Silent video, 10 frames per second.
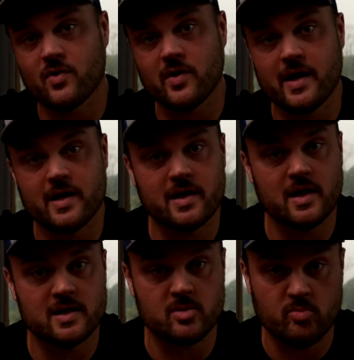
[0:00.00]
created
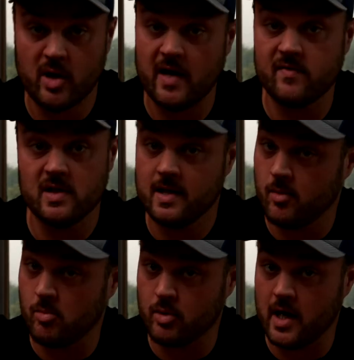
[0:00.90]
custom private
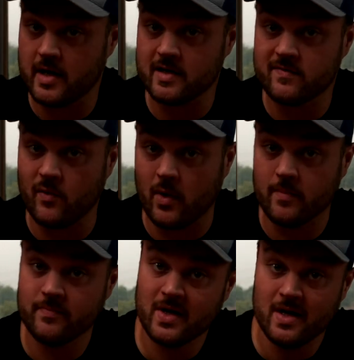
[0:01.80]
label products
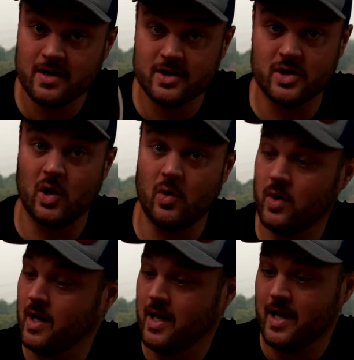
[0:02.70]
for. So